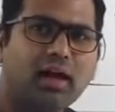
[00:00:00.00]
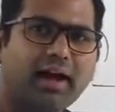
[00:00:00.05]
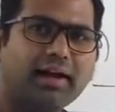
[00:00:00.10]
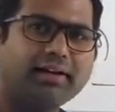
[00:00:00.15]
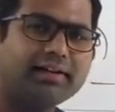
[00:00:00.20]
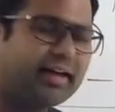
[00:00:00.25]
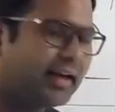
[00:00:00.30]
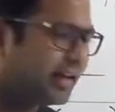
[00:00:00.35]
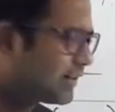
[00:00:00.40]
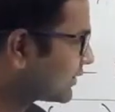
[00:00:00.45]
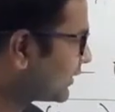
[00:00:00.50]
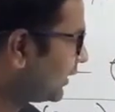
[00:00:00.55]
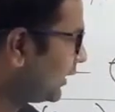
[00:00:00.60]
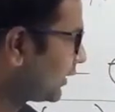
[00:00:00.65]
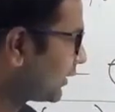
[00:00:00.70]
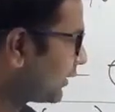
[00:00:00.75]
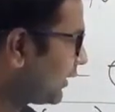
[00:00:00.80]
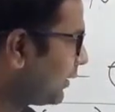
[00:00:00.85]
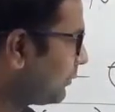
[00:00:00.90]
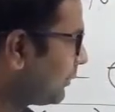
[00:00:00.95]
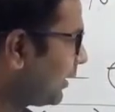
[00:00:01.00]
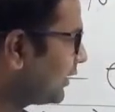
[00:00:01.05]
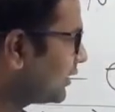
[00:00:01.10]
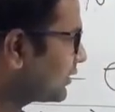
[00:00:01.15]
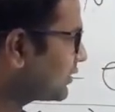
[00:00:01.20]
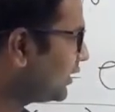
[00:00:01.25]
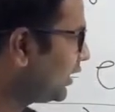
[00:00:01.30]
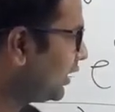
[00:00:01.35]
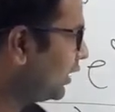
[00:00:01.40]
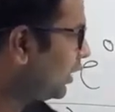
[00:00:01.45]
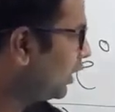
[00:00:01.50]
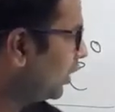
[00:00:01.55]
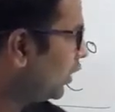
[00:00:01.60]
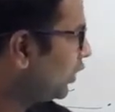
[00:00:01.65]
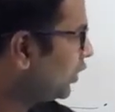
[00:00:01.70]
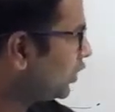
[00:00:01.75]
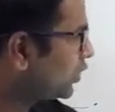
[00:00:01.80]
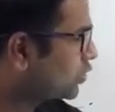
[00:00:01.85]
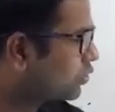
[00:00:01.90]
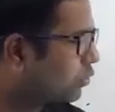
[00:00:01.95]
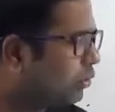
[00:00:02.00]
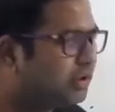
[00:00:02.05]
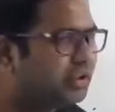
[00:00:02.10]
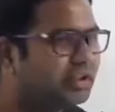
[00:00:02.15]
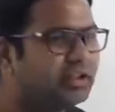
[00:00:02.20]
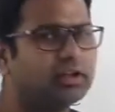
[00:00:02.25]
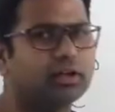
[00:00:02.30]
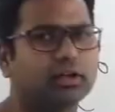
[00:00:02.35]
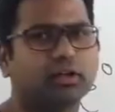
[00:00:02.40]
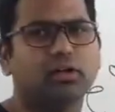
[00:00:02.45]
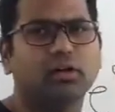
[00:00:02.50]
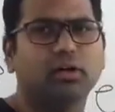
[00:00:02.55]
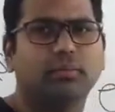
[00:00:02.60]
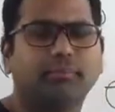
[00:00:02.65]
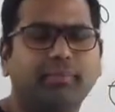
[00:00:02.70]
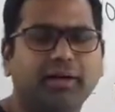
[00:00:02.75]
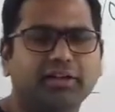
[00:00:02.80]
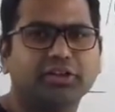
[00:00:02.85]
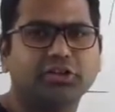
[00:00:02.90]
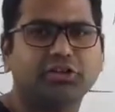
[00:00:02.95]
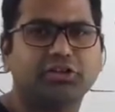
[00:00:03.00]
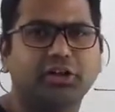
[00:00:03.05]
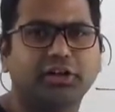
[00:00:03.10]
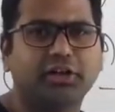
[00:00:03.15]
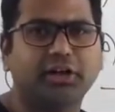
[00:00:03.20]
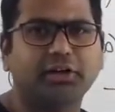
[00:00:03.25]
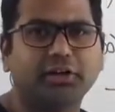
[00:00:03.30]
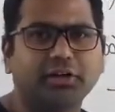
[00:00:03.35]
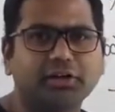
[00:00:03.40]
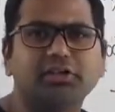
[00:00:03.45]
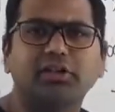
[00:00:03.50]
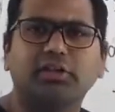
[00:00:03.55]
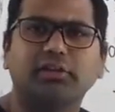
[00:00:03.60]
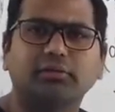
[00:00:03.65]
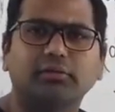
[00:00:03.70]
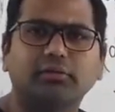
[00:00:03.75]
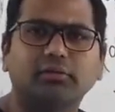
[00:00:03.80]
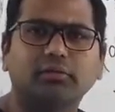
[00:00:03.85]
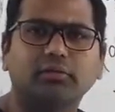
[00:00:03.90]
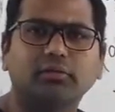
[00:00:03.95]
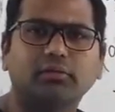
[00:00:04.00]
and s greater than minus a is shown here by the shaded region.